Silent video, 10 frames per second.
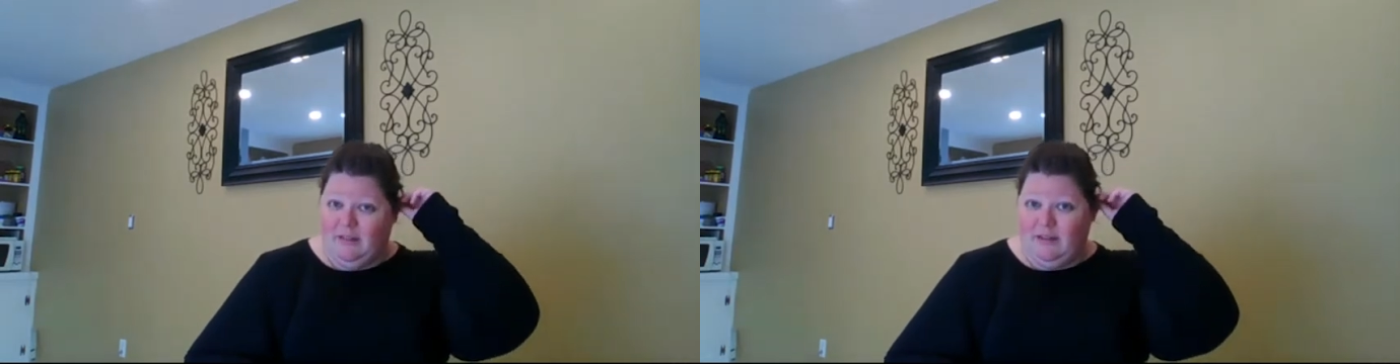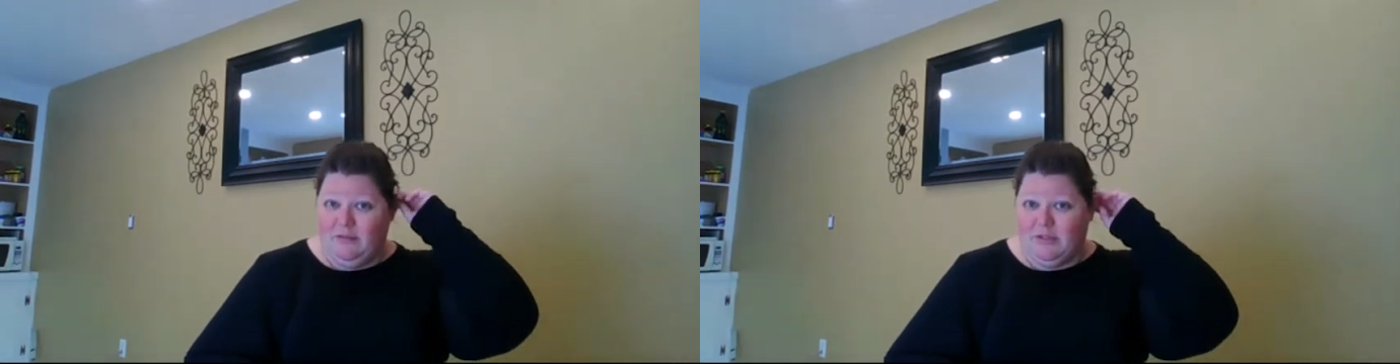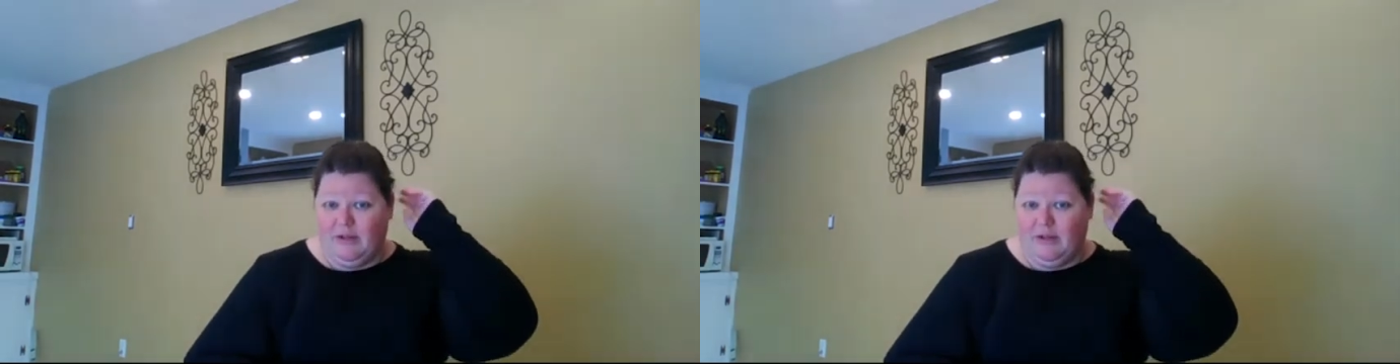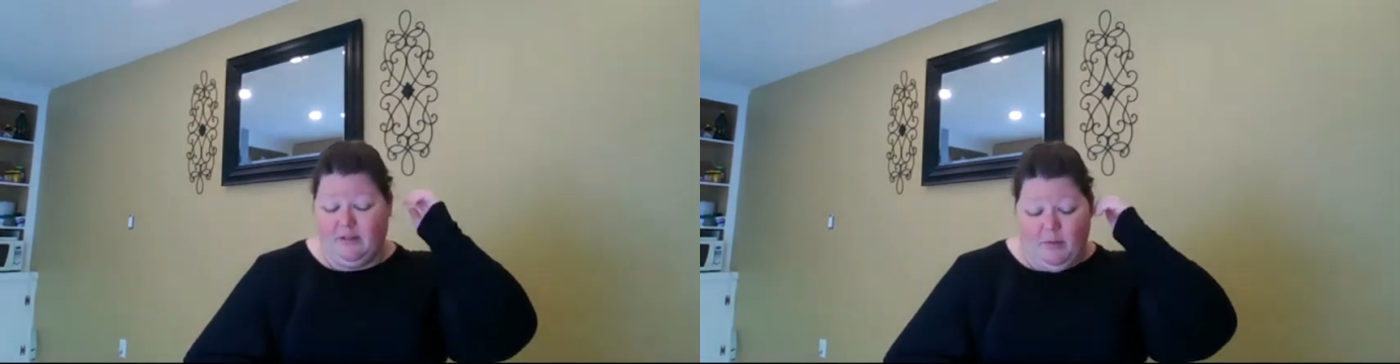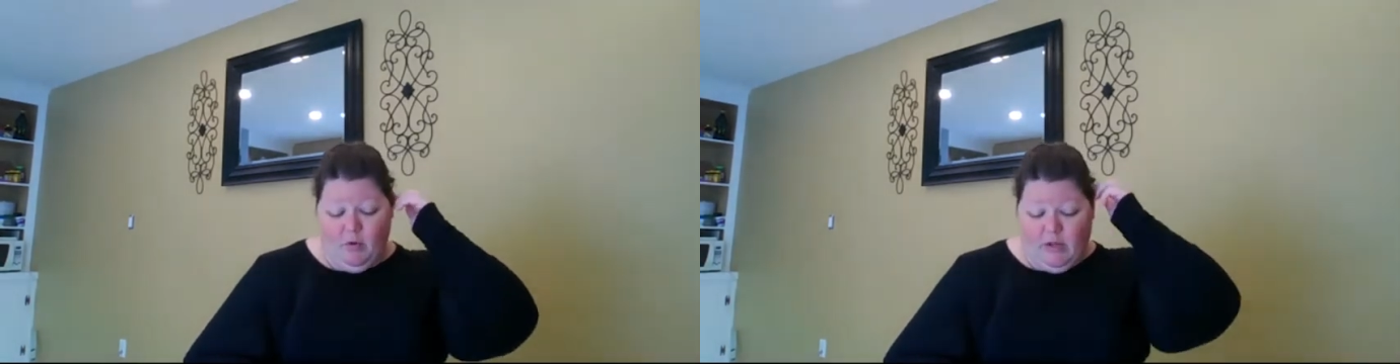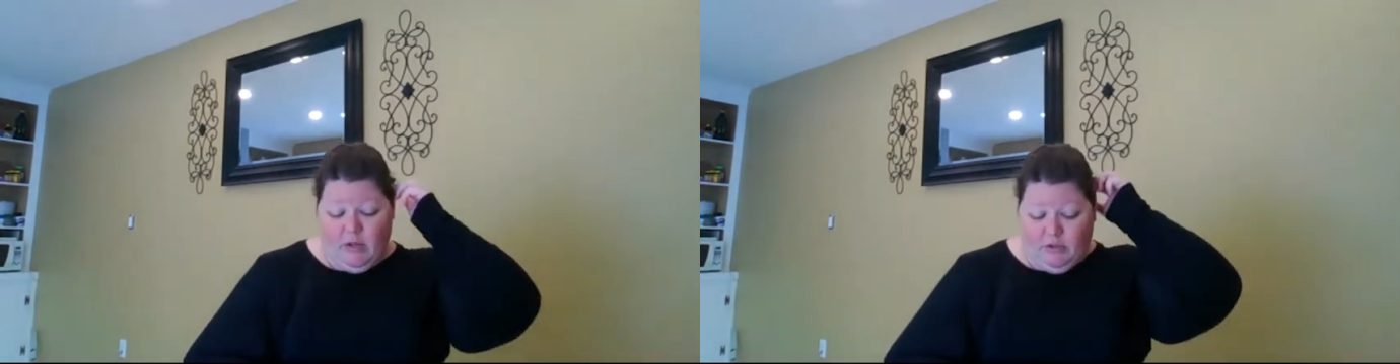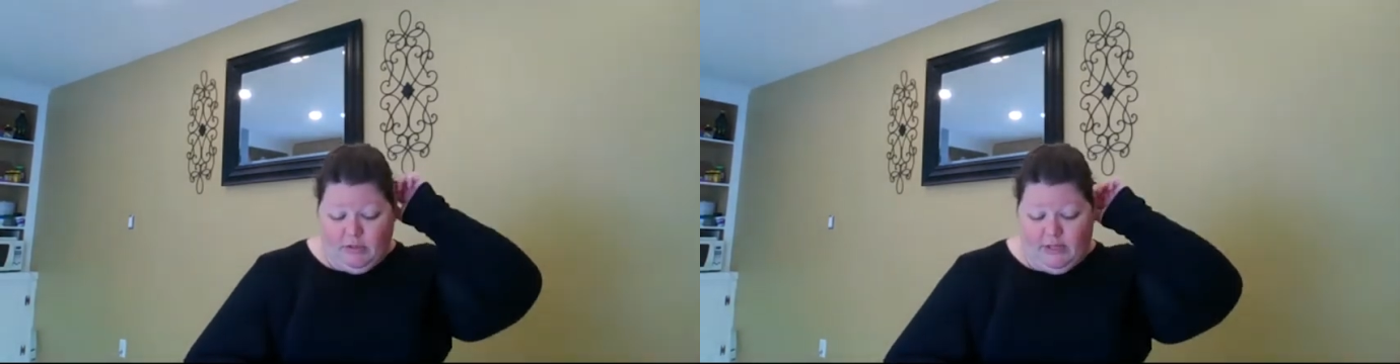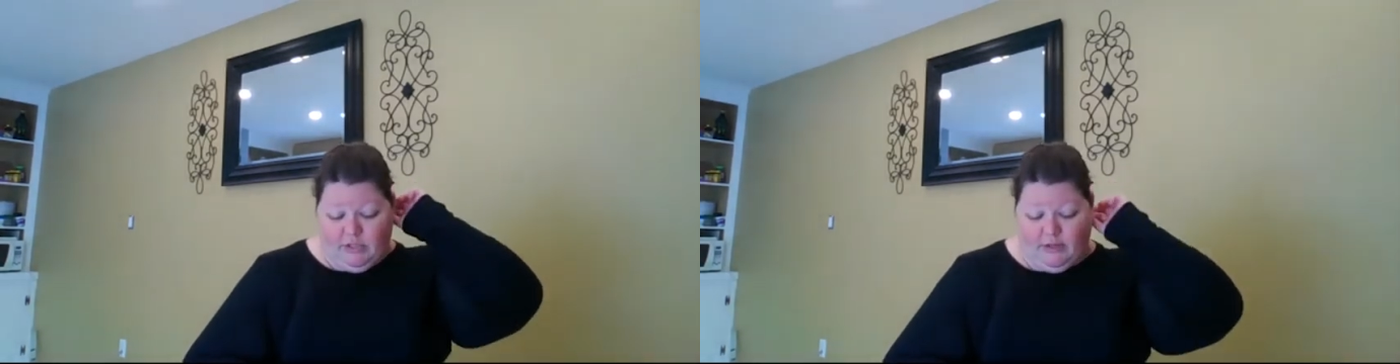the other side of the boat and
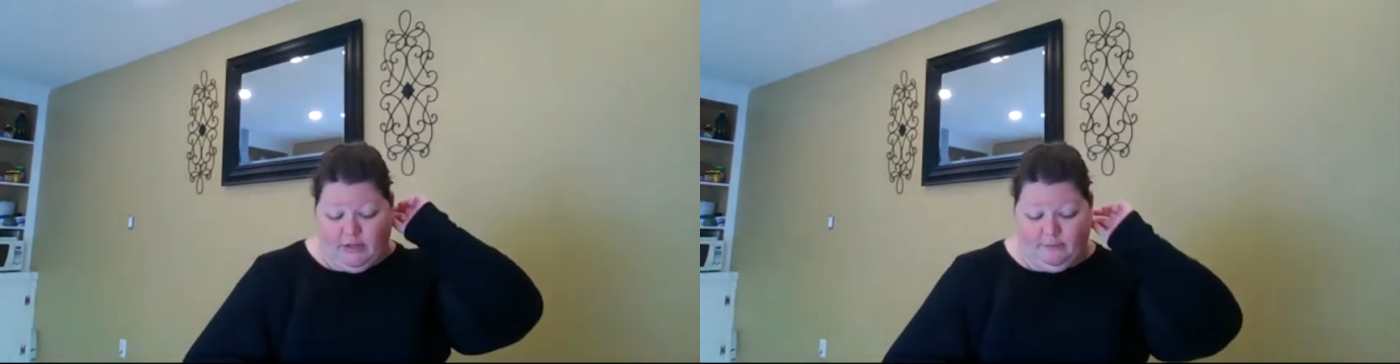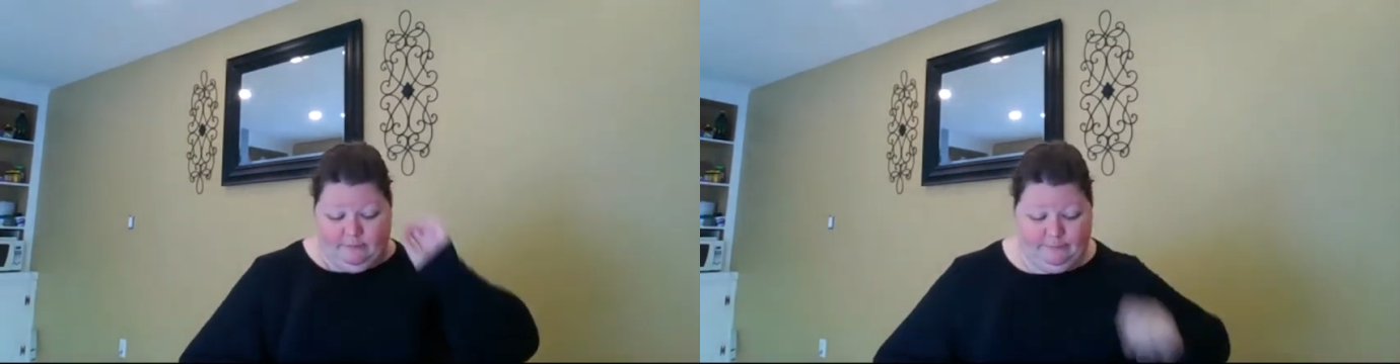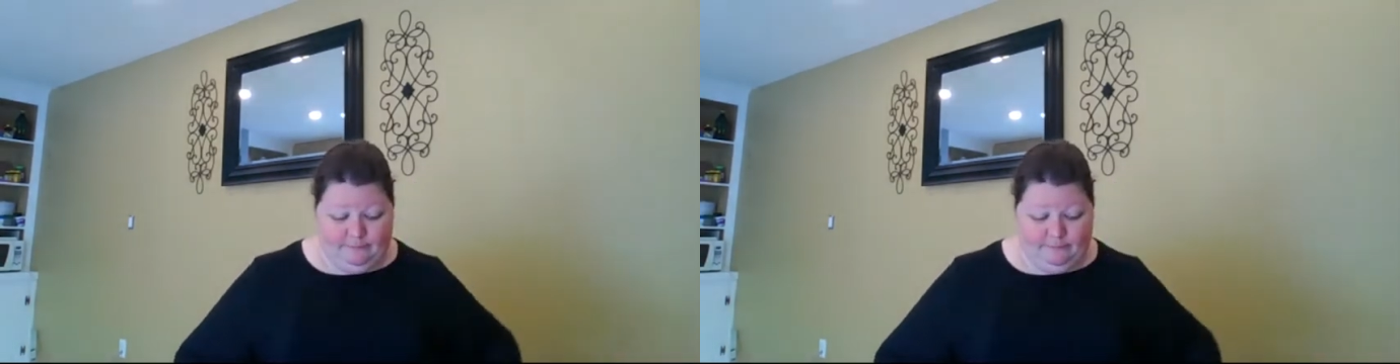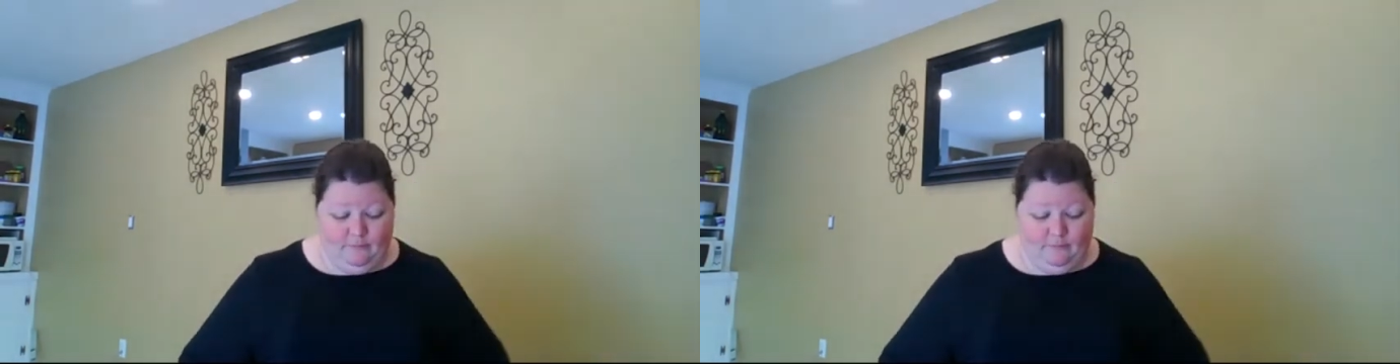you'll catch some.